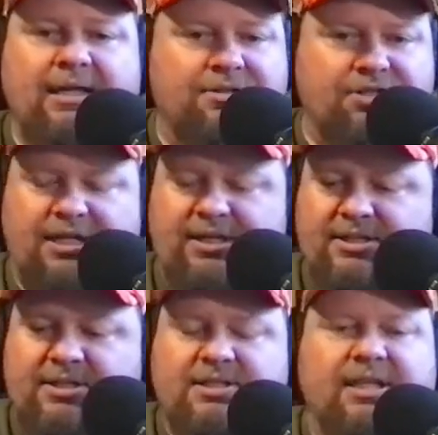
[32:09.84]
Say,
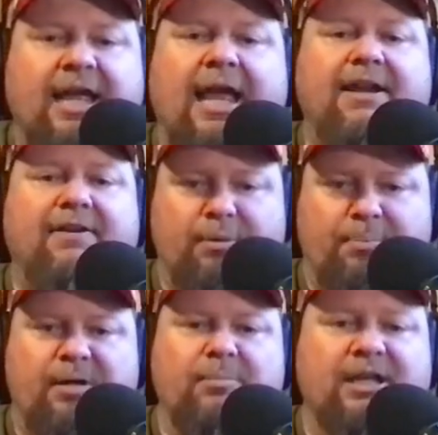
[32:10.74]
this is the kind of
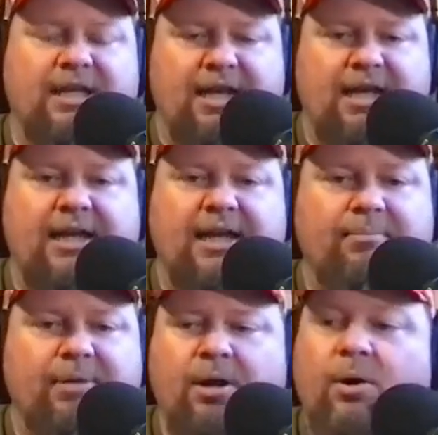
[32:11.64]
Republican I
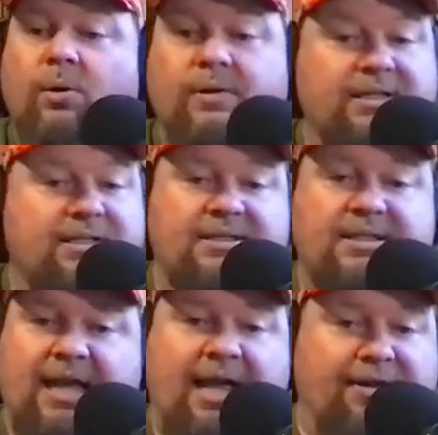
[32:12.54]
am, or this is
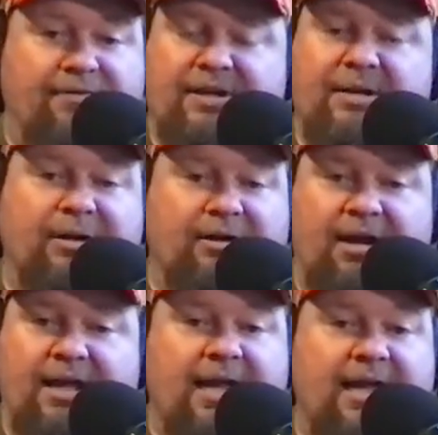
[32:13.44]
the kind of
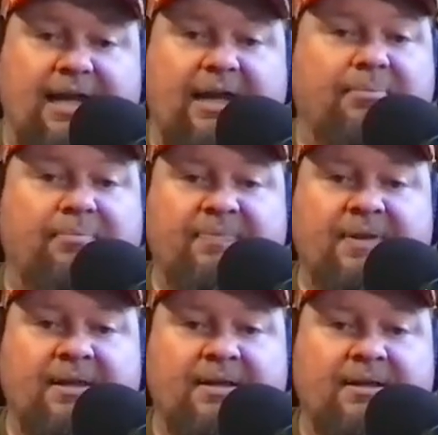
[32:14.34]
Democrat I am.
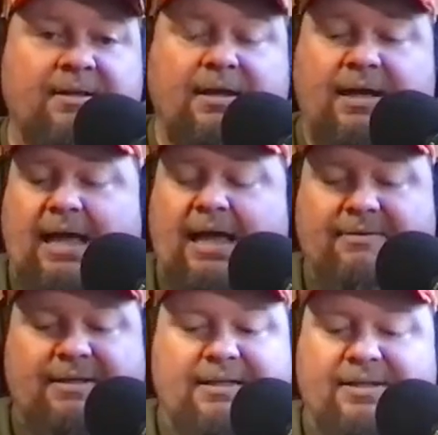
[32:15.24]

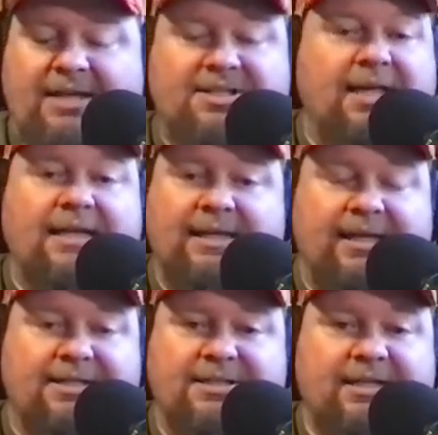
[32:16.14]
They say
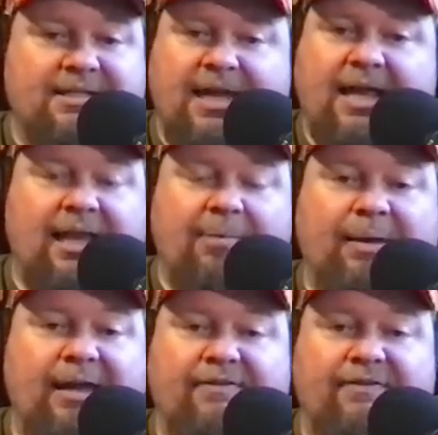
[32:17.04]
they exist, kind of like
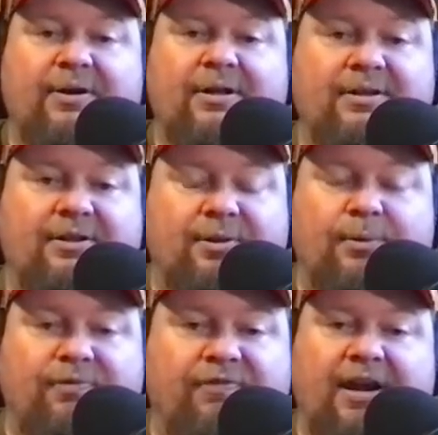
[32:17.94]
Bigfoot and the
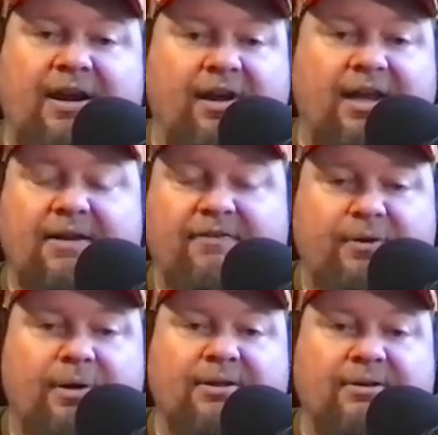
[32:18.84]
Tooth Fairy and a
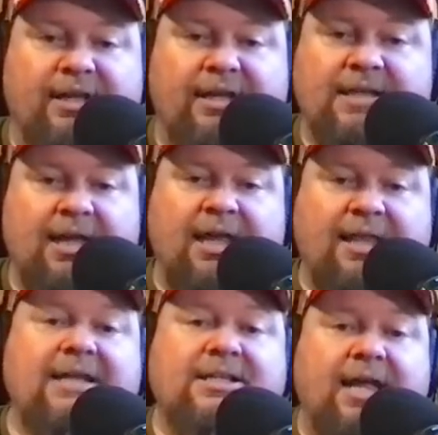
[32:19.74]
few other things.
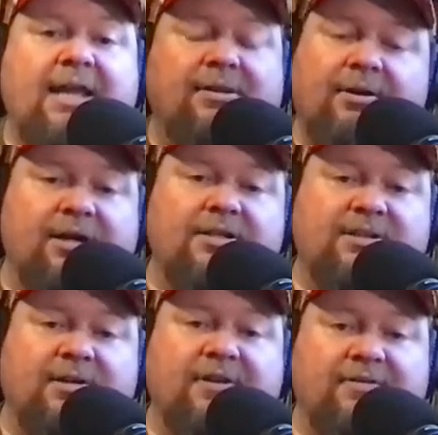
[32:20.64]
They say there are
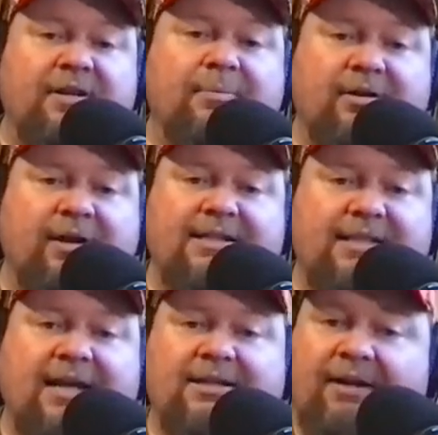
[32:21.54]
conservative Democrats
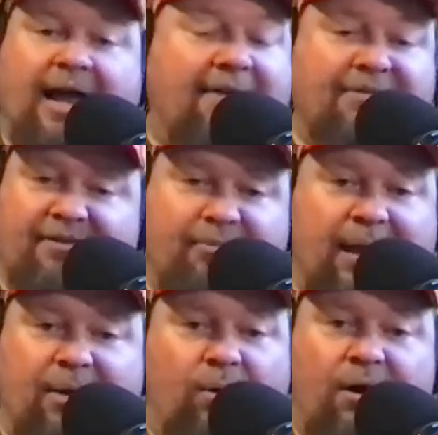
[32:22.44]
out there. I've never
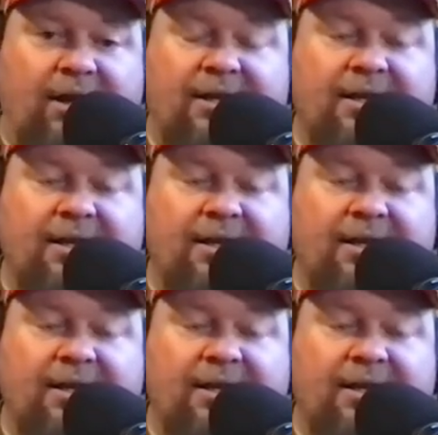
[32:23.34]
met one.